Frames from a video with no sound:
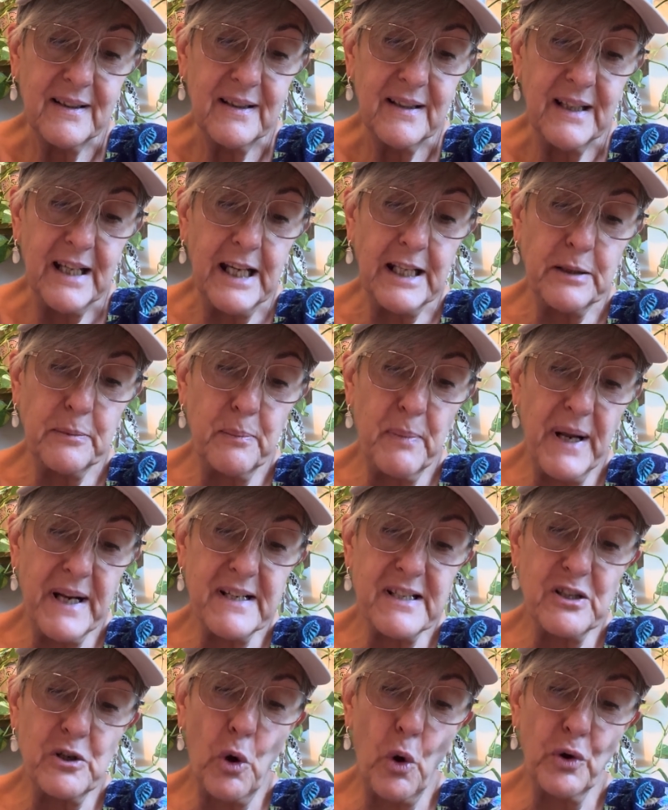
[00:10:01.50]
It
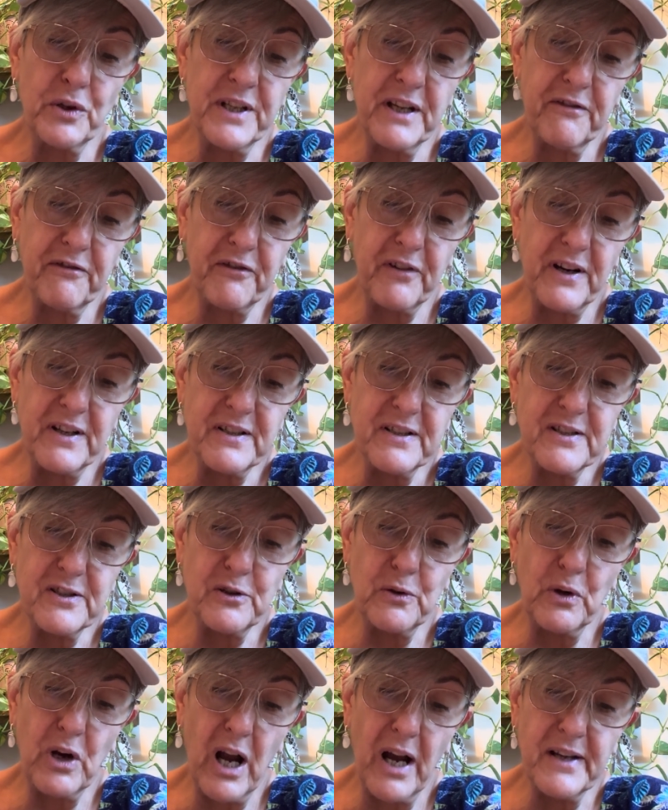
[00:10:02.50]
makes no difference
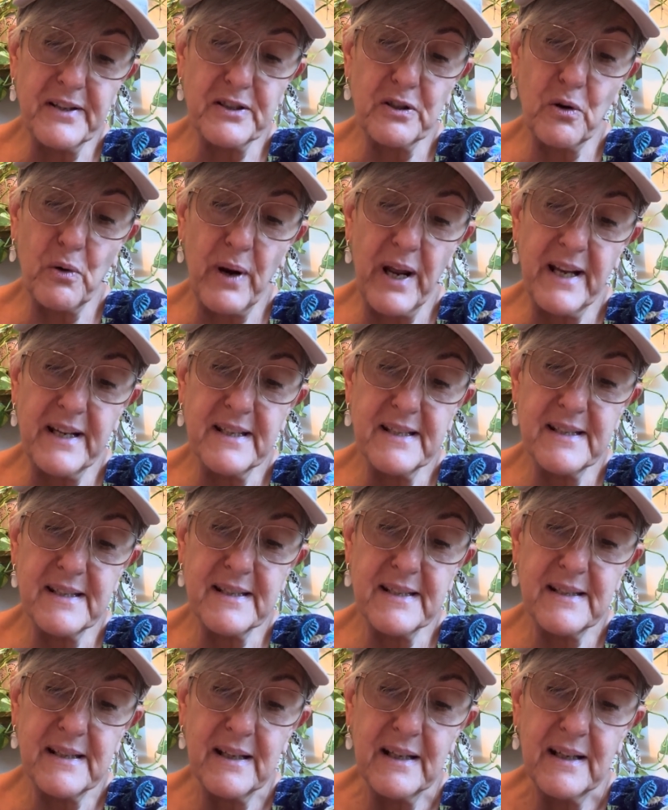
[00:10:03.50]
to God's
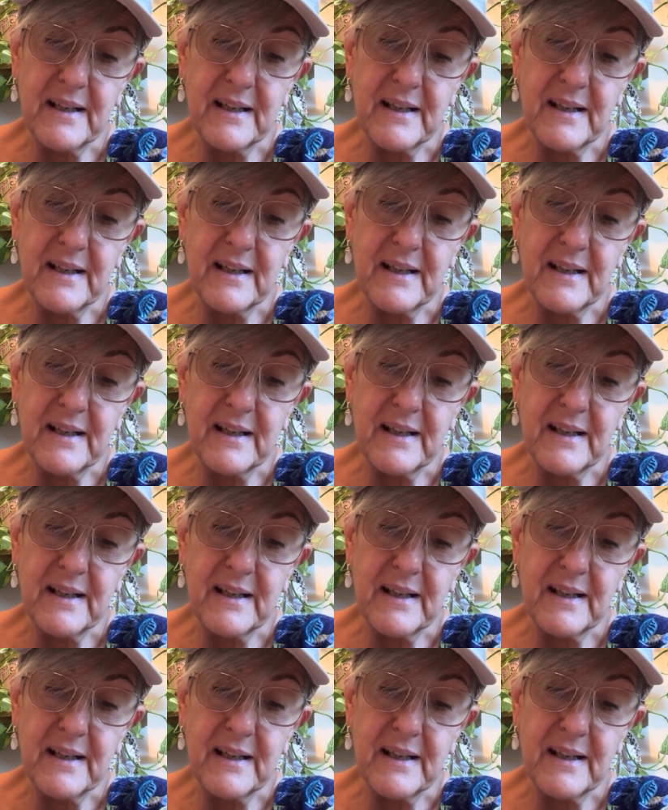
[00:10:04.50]
grace